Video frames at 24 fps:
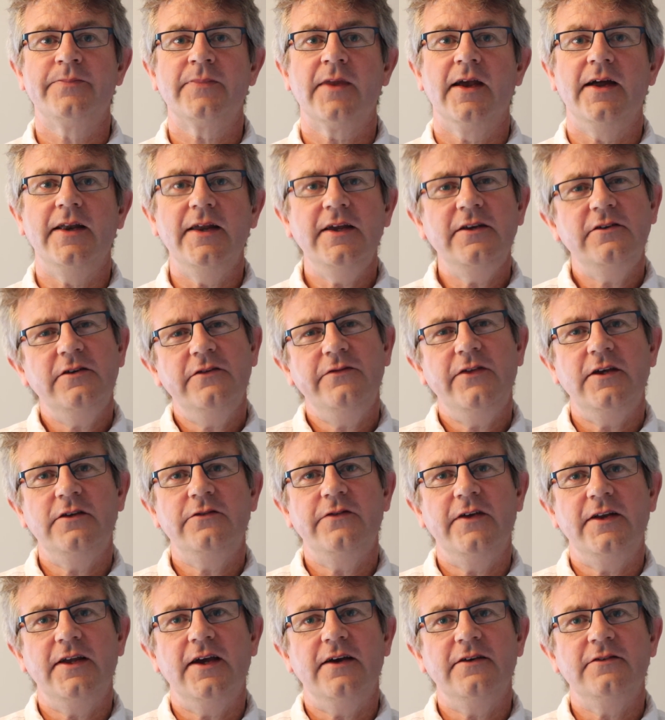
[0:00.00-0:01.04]
And each of
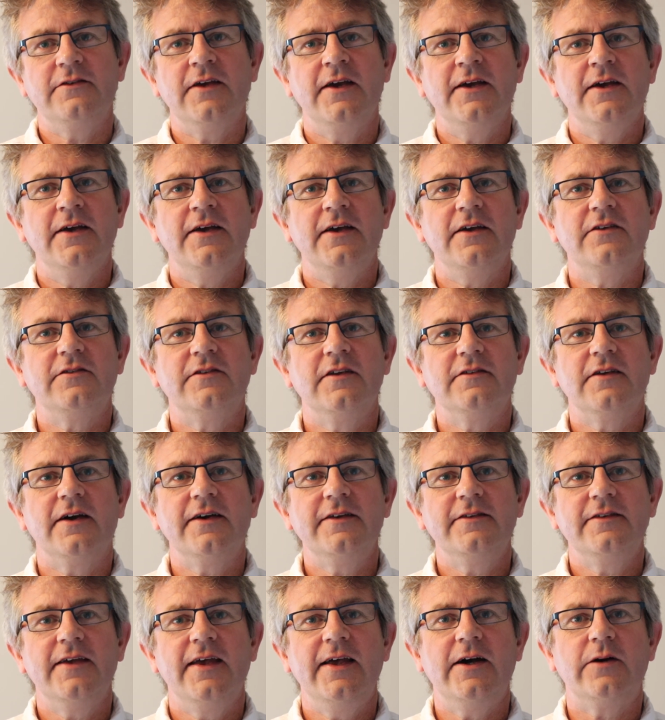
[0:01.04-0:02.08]
these videos is
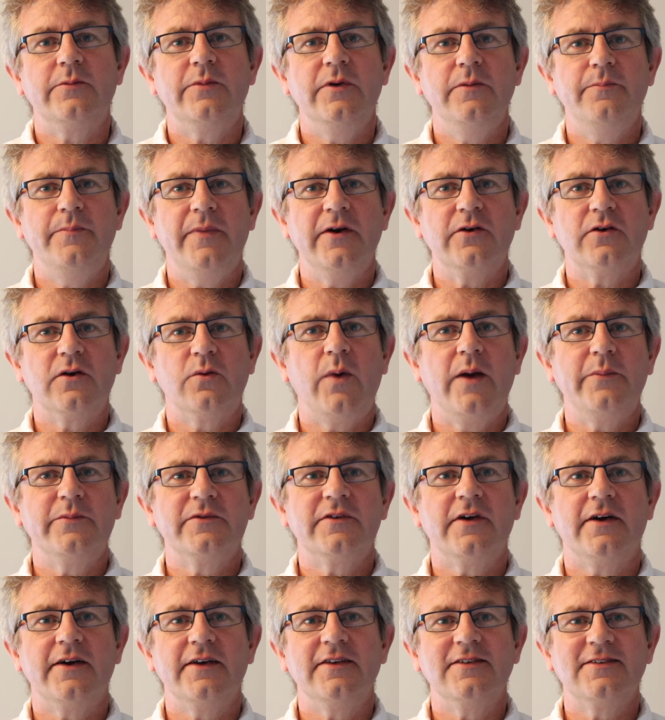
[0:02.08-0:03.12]
designed to help you build a
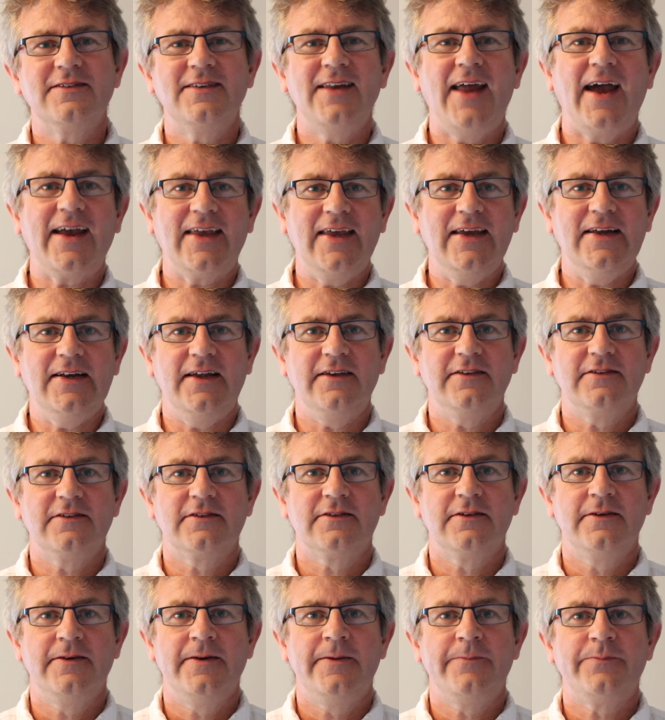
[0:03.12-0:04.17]
website snagging
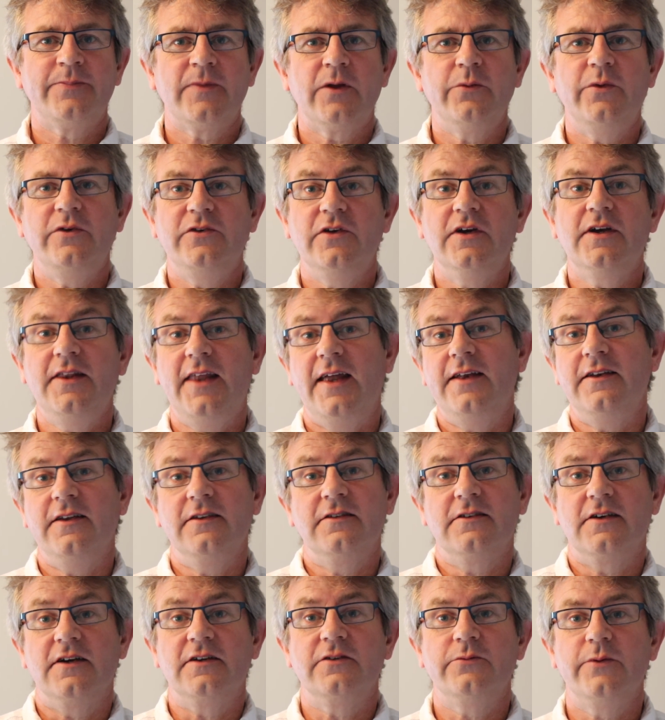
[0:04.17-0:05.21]
list, which you can then
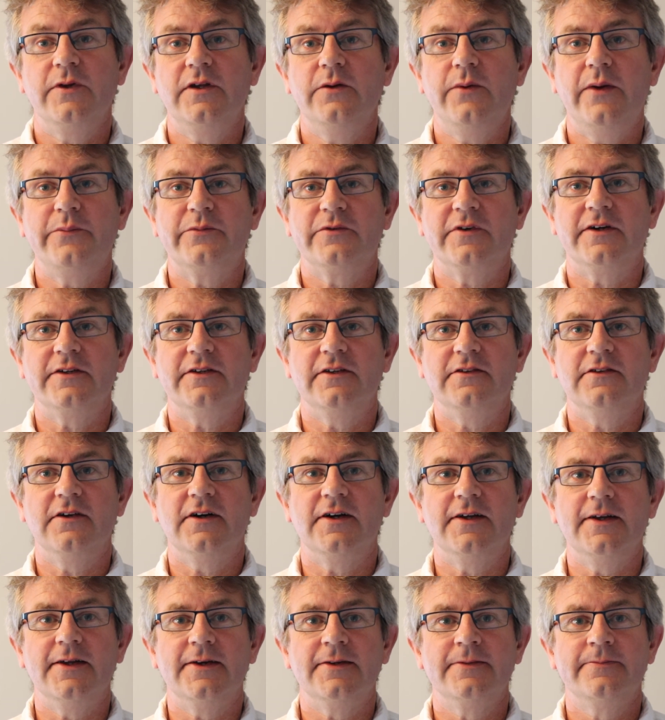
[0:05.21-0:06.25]
discuss with your website
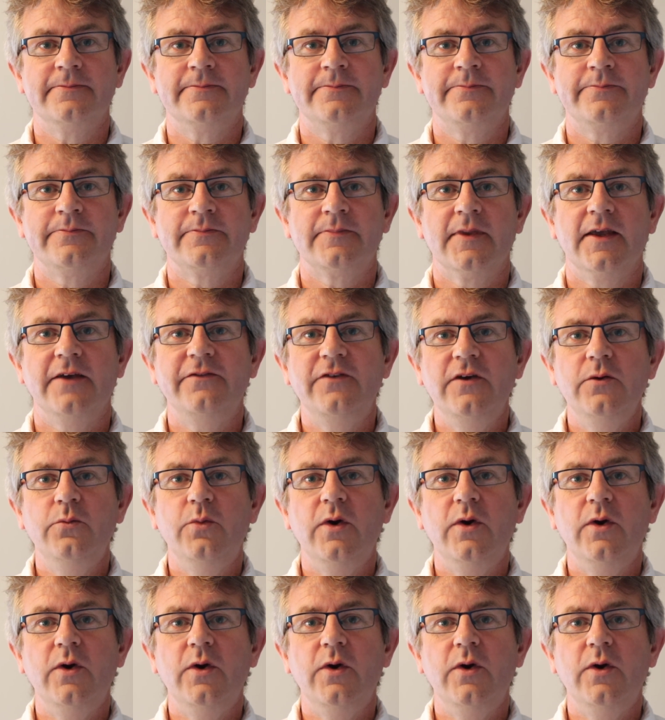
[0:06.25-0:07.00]
designer. If you